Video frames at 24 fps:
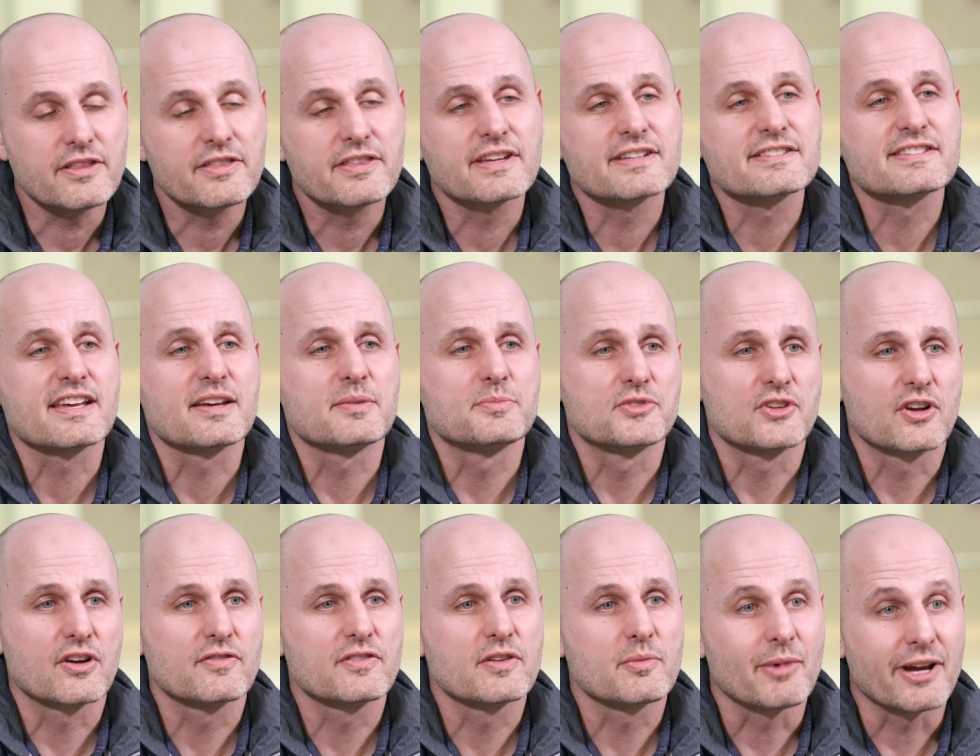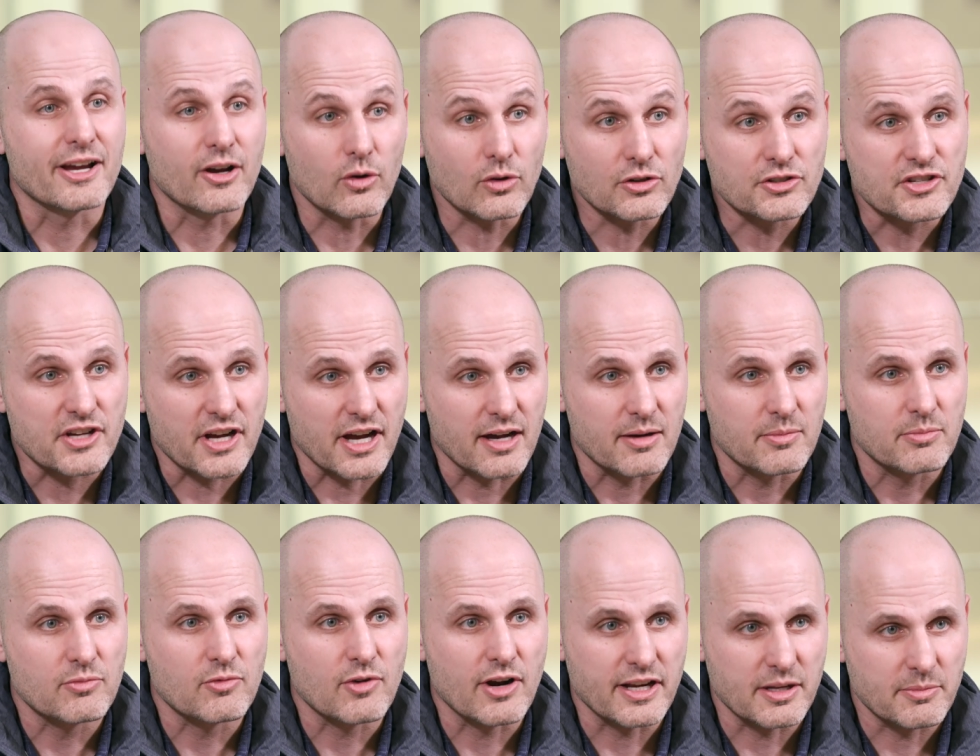of the things I observed in my old
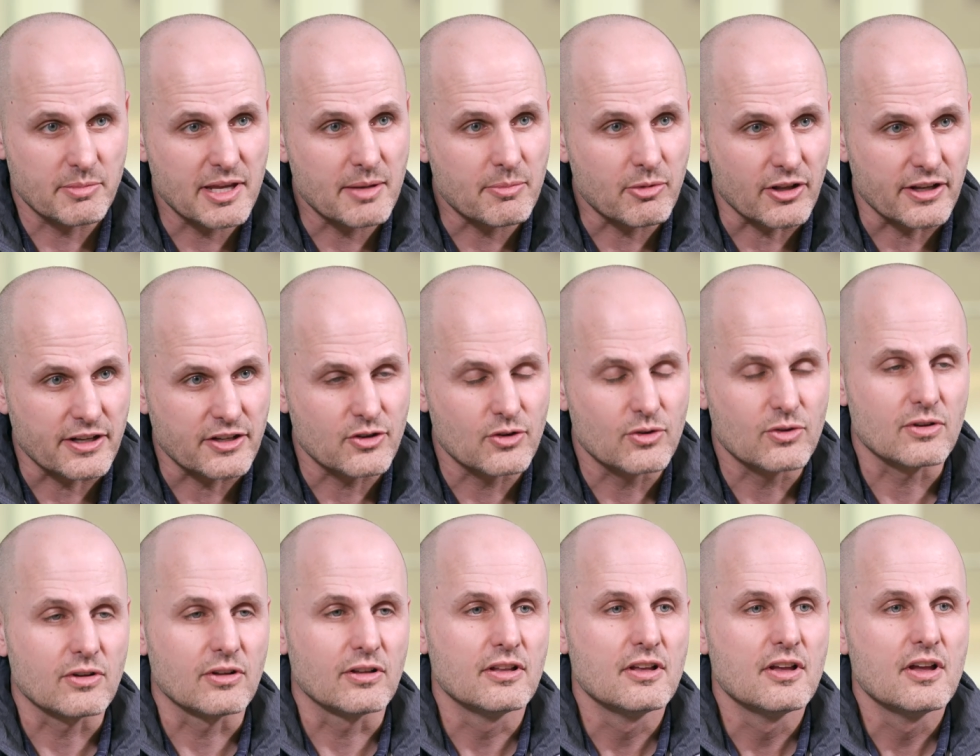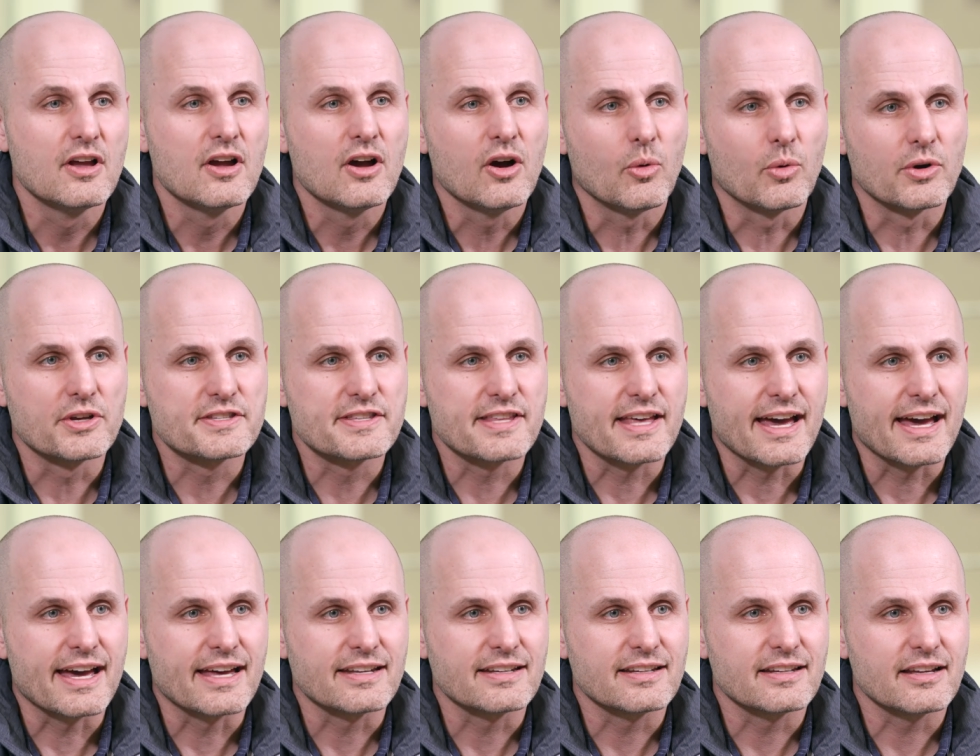job running people at Google was
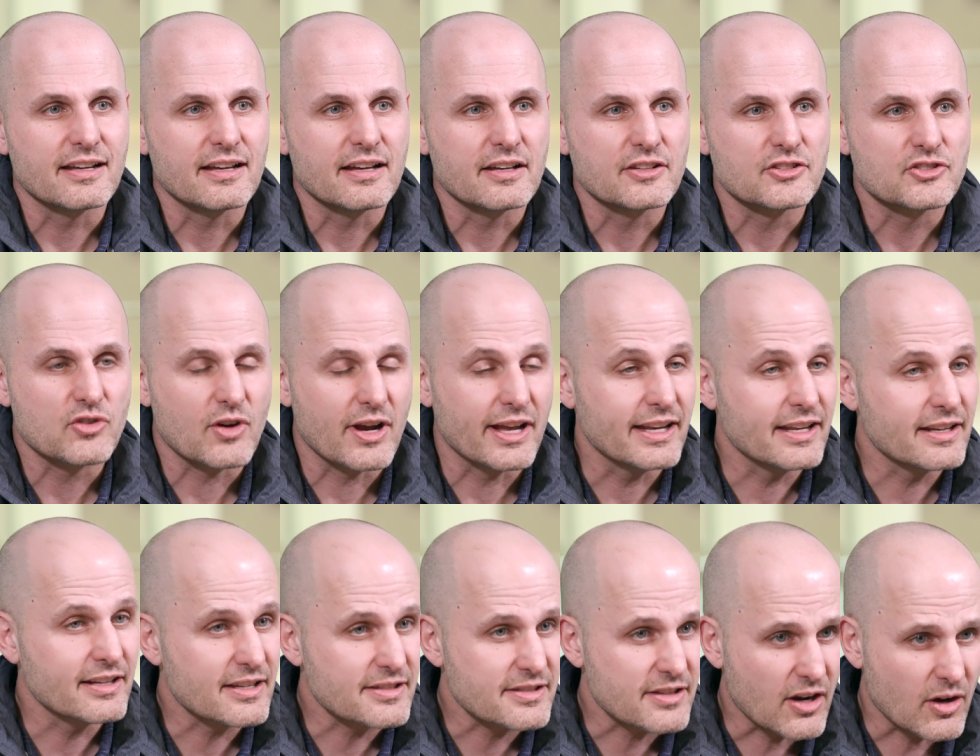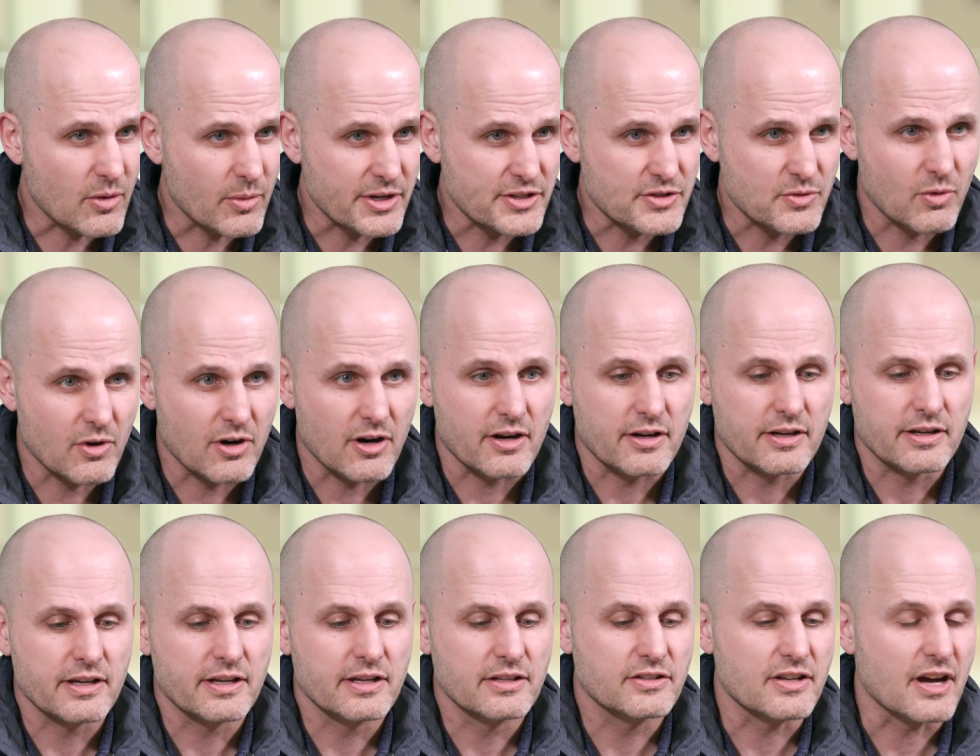that training doesn't always work,
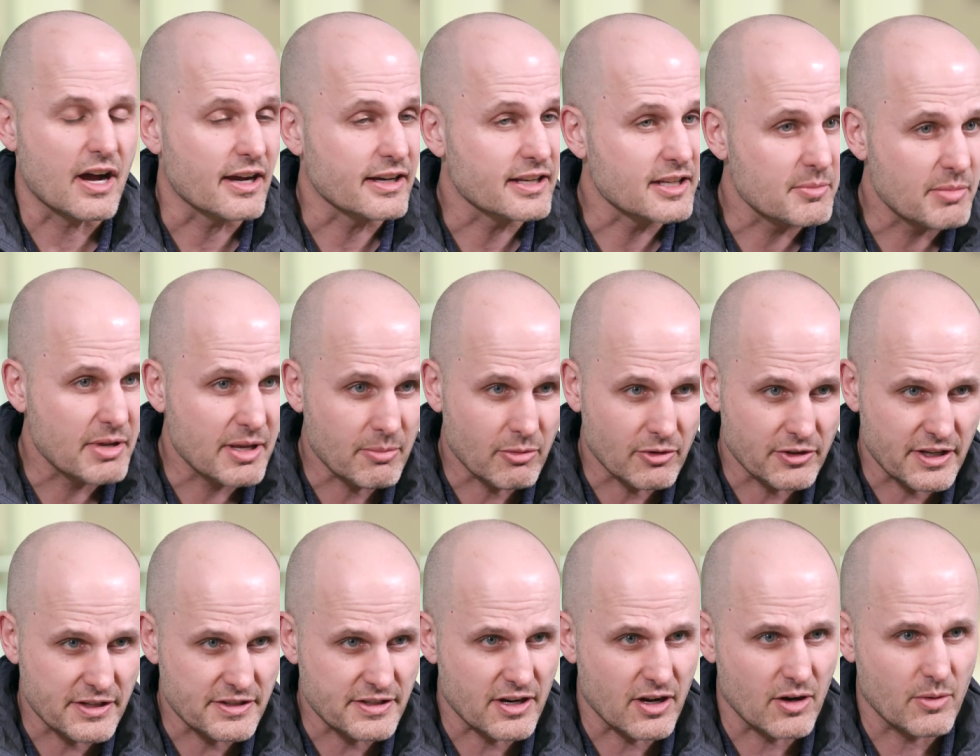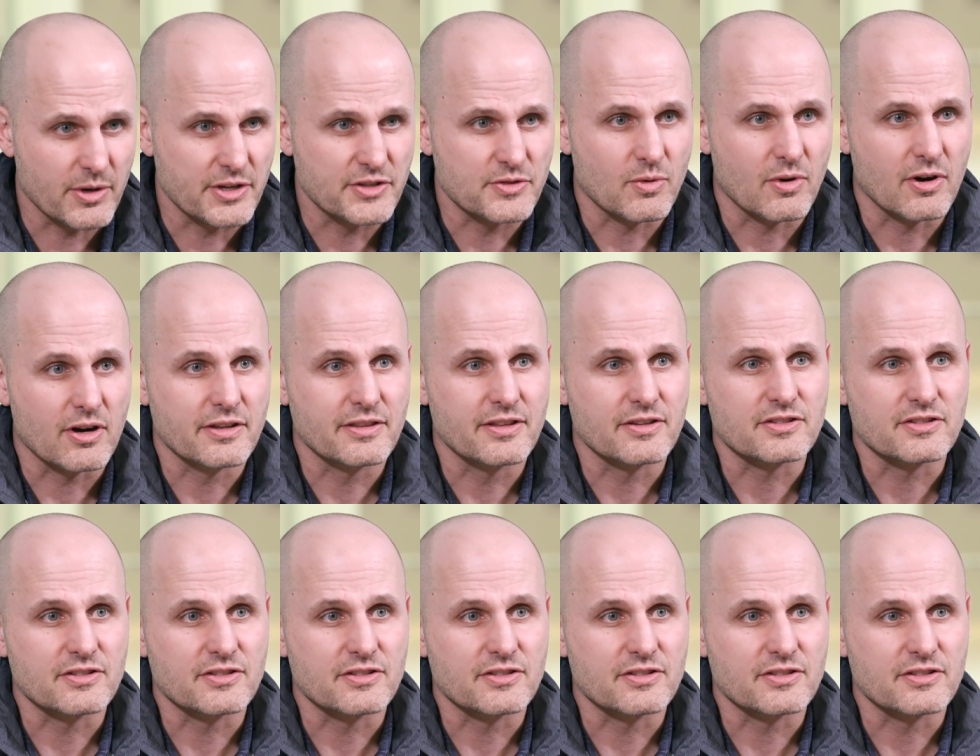talking to people doesn't always work.